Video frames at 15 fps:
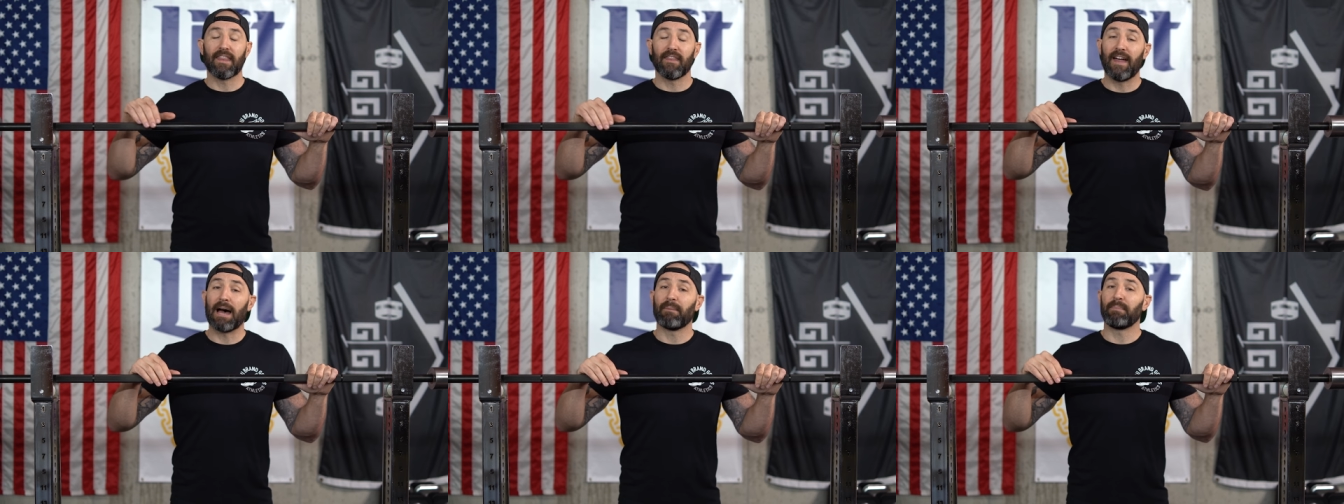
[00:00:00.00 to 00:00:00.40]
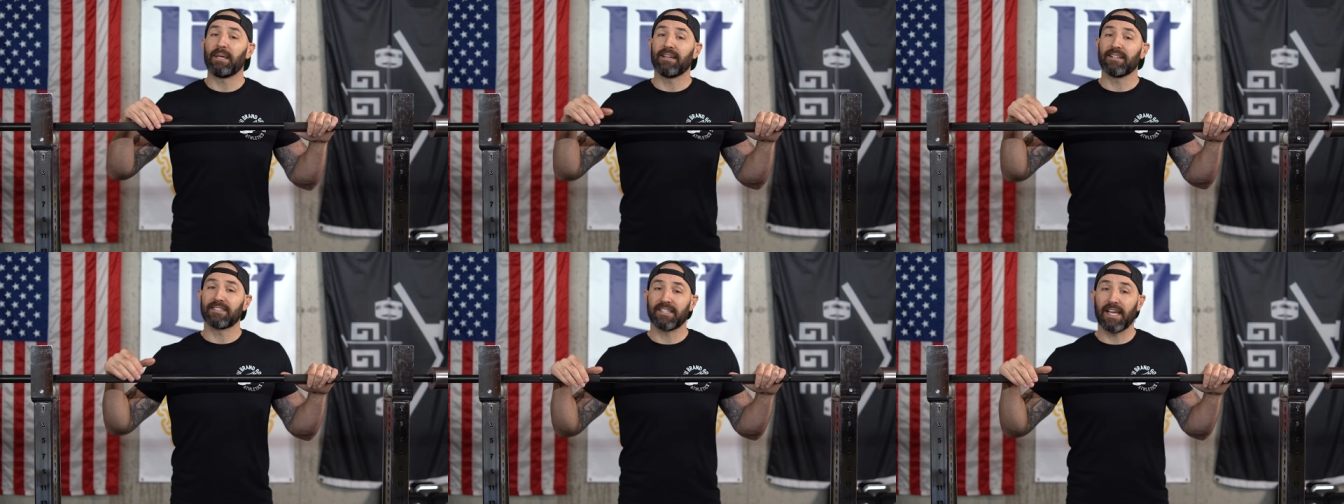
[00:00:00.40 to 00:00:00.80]
That
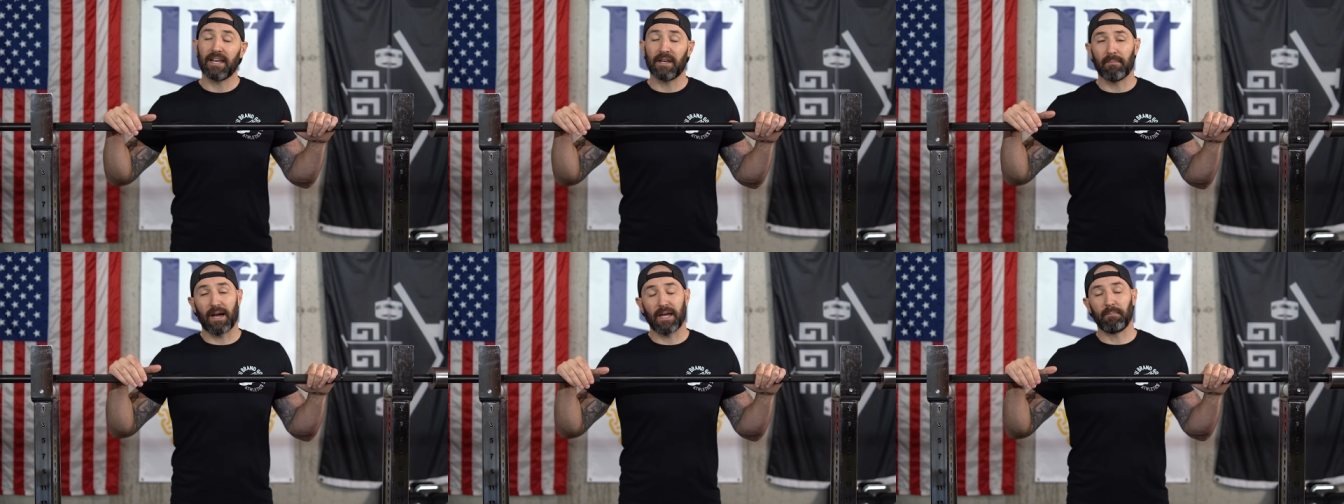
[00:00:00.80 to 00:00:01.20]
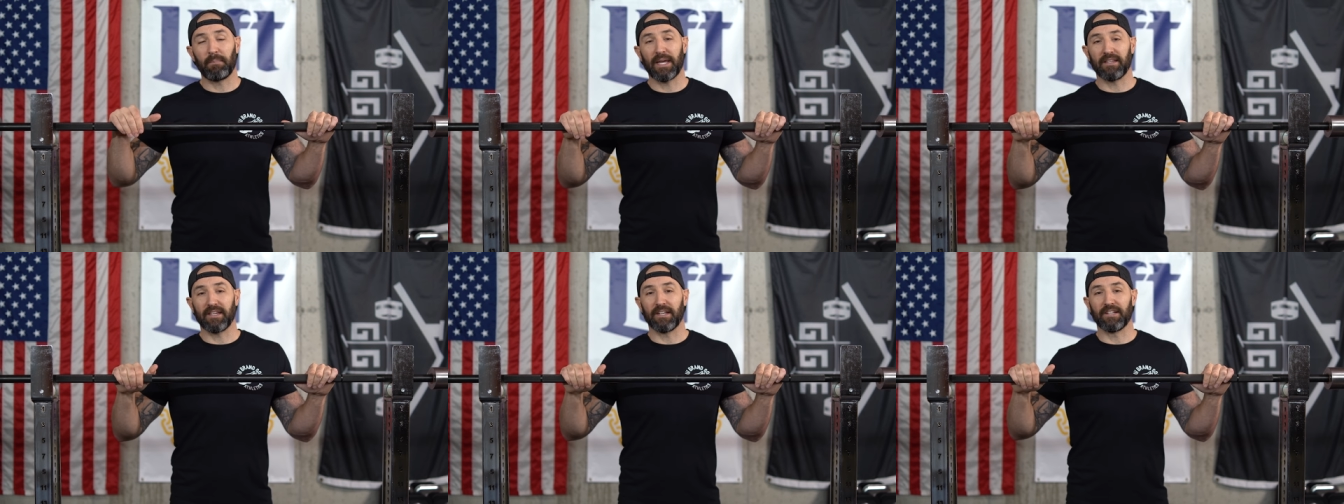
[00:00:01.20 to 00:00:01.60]
being said, in my
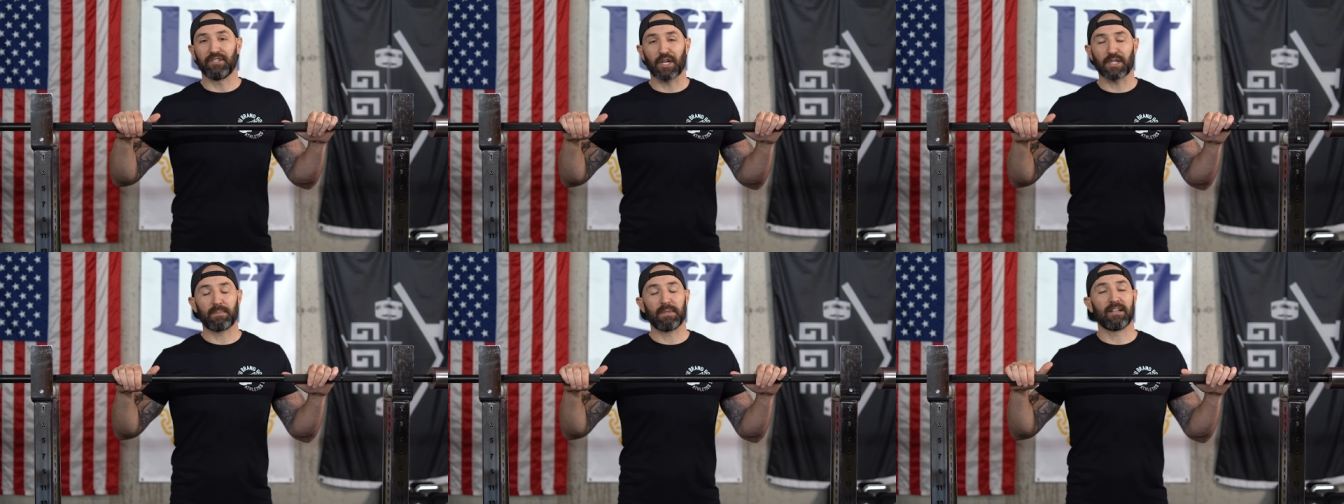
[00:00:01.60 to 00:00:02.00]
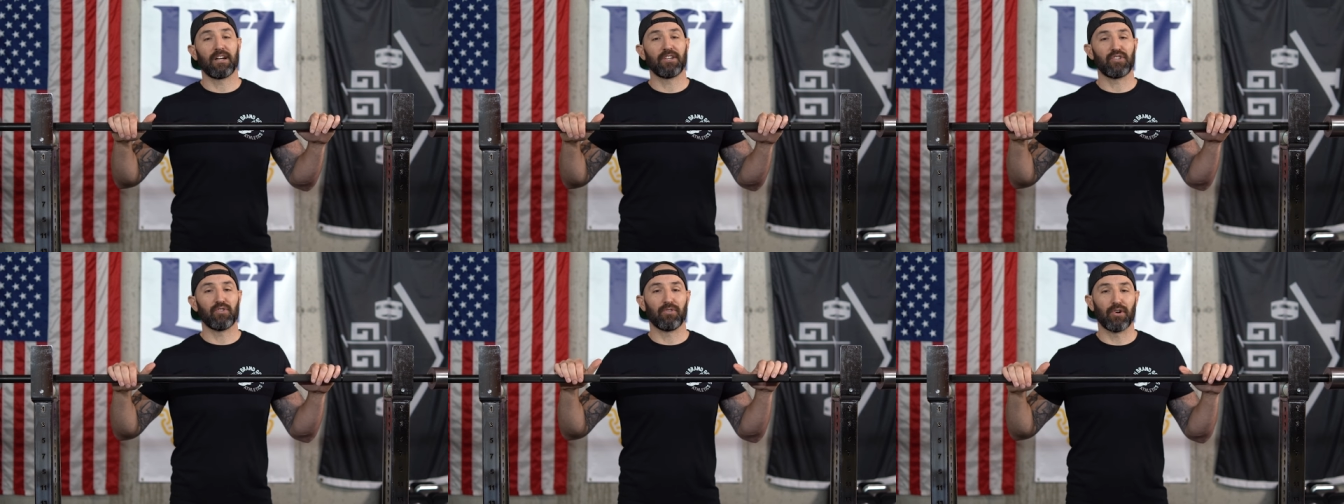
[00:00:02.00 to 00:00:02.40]
opinion, just
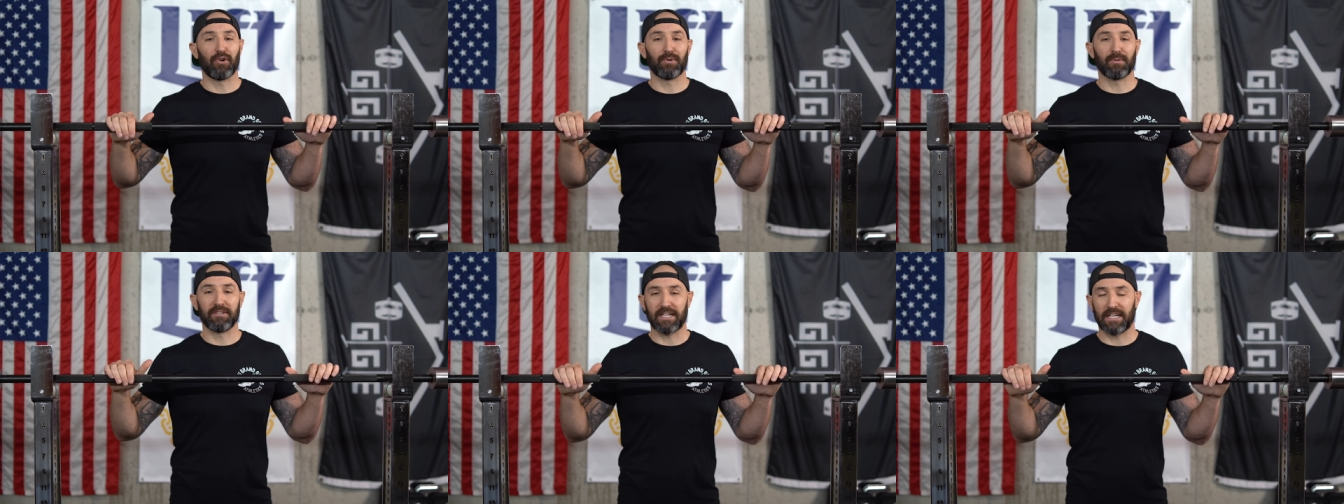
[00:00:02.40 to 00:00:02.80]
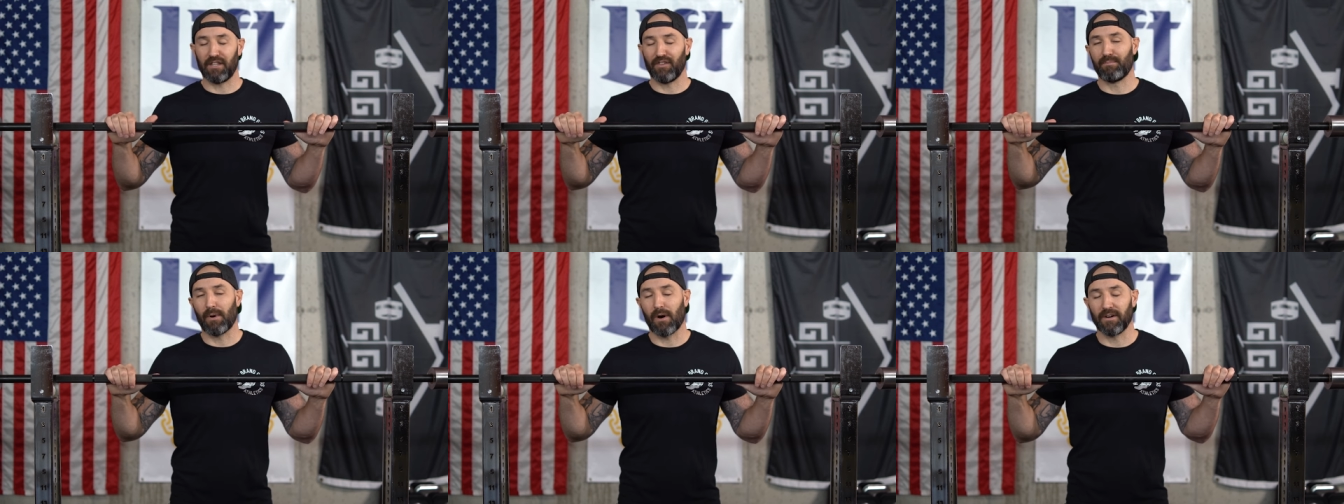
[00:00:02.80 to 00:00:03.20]
because you go to a
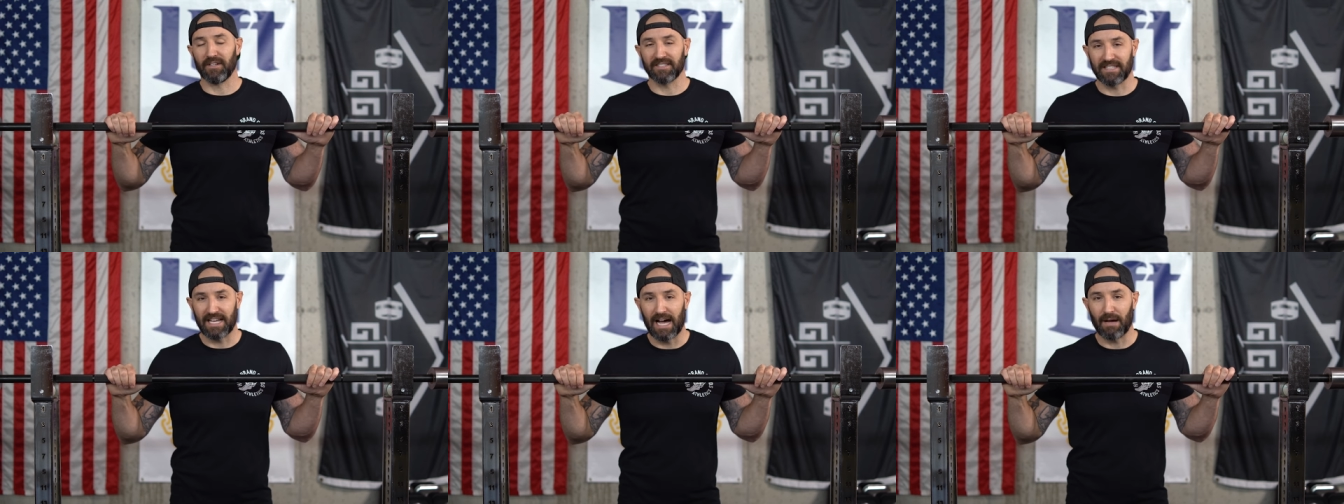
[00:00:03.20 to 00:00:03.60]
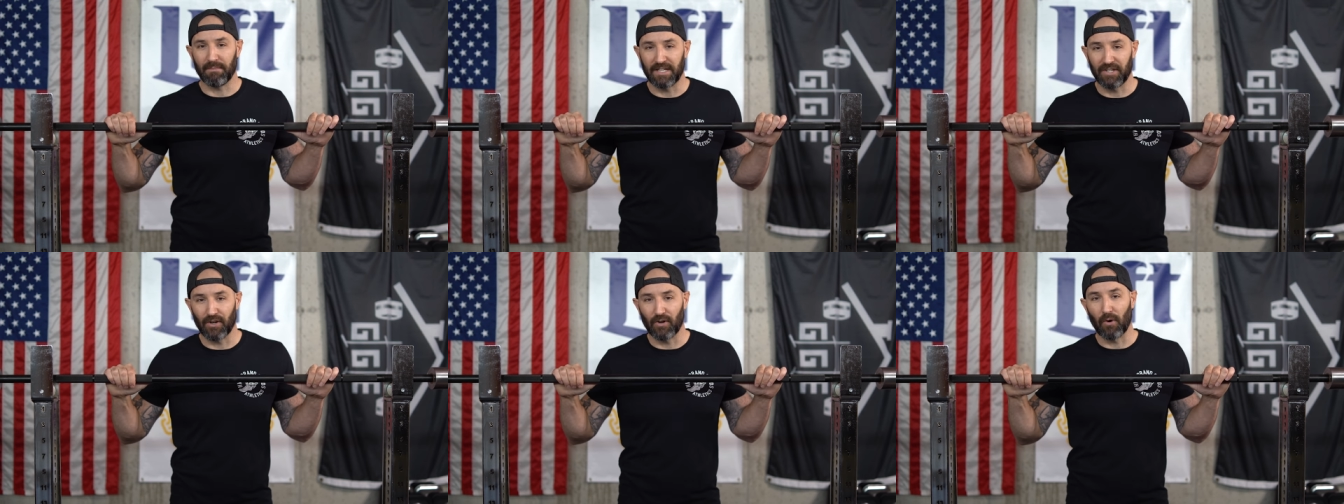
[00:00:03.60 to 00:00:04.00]
deadlift bar does not
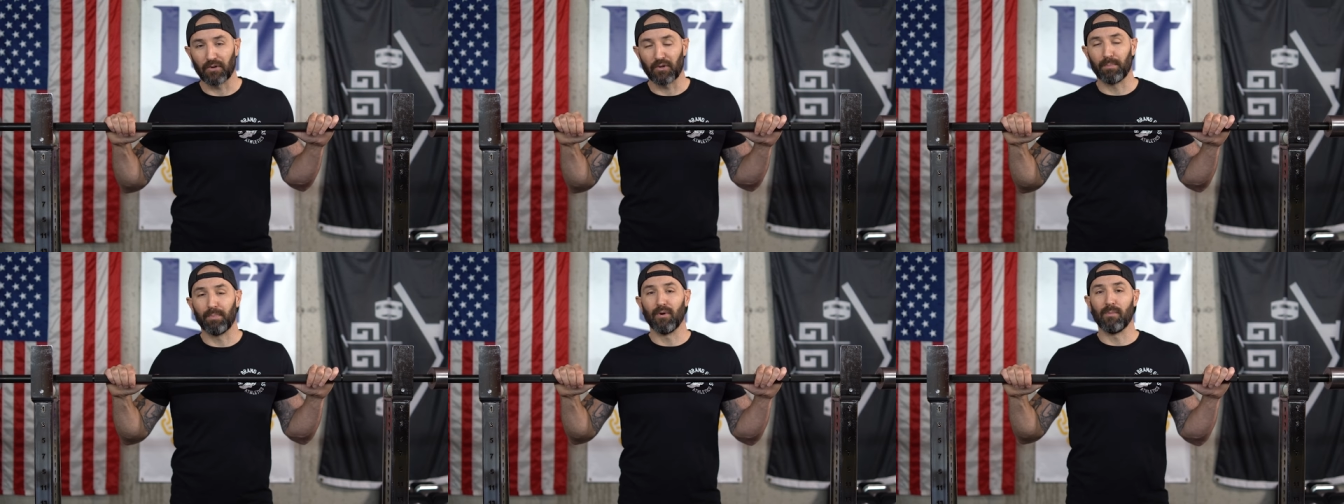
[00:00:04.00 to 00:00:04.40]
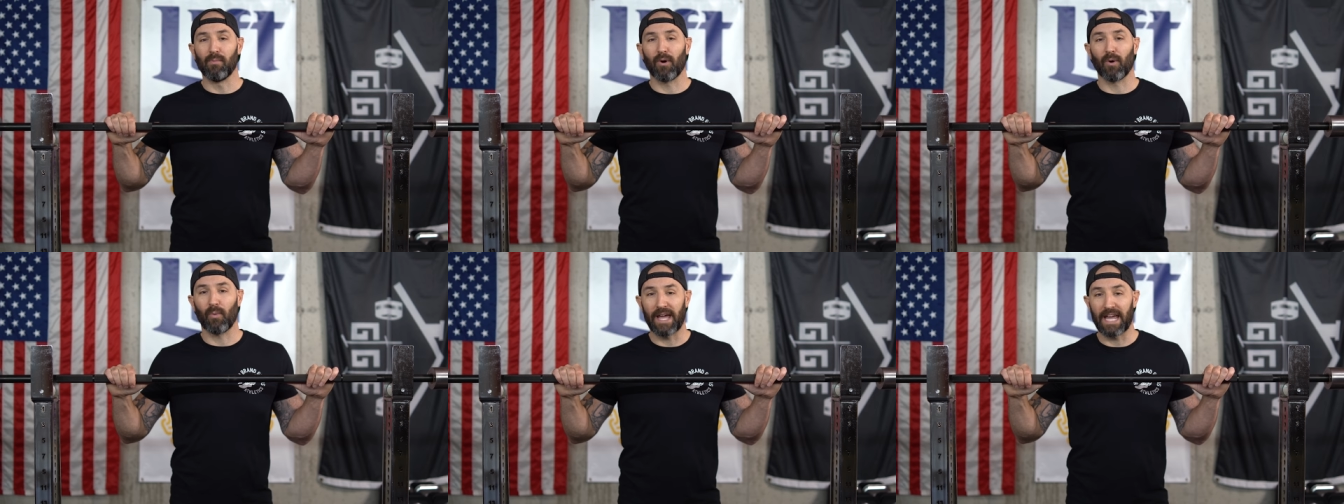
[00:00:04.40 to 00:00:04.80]
mean you're going to pull
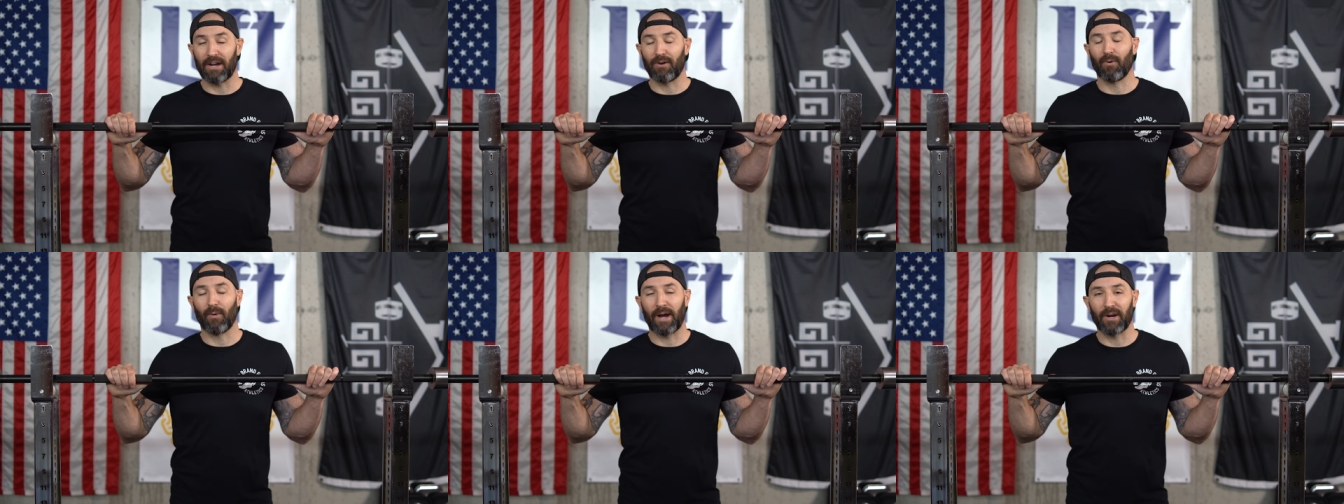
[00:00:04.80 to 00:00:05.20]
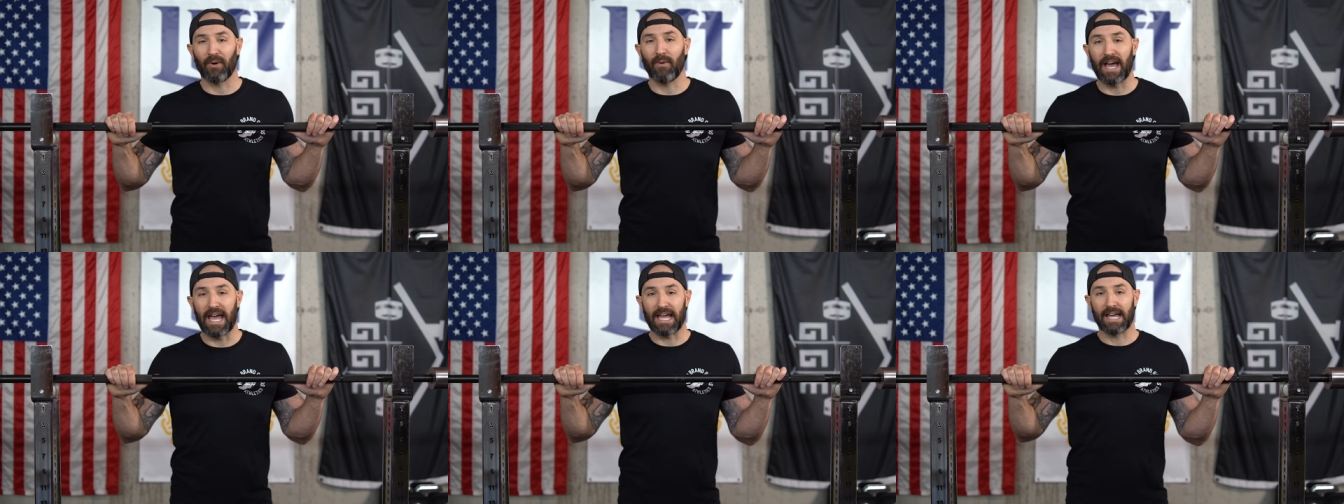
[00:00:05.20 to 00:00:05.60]
more weight right
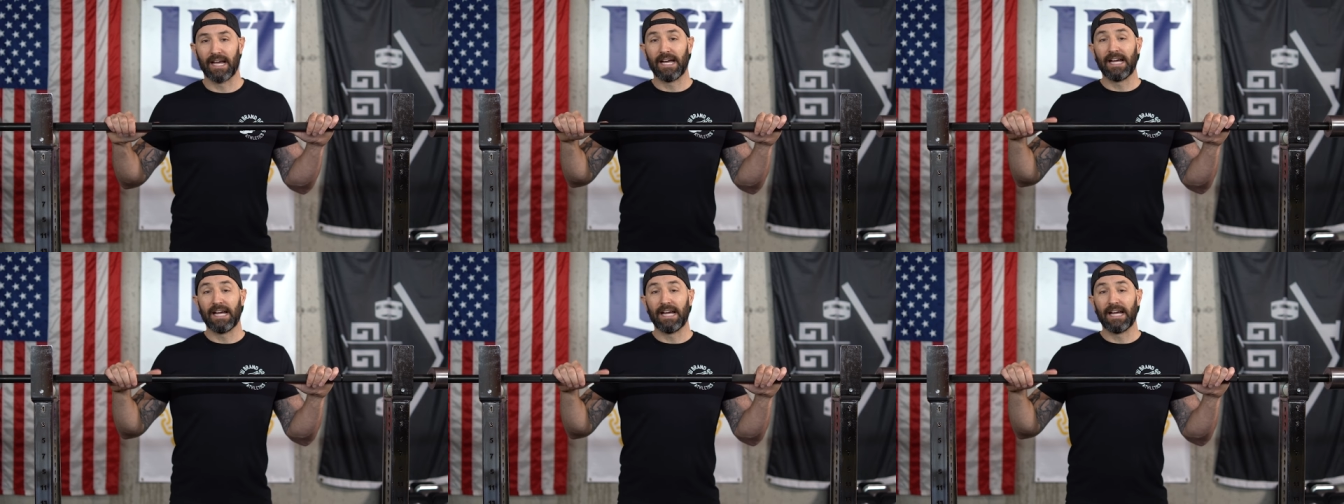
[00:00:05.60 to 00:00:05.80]
away.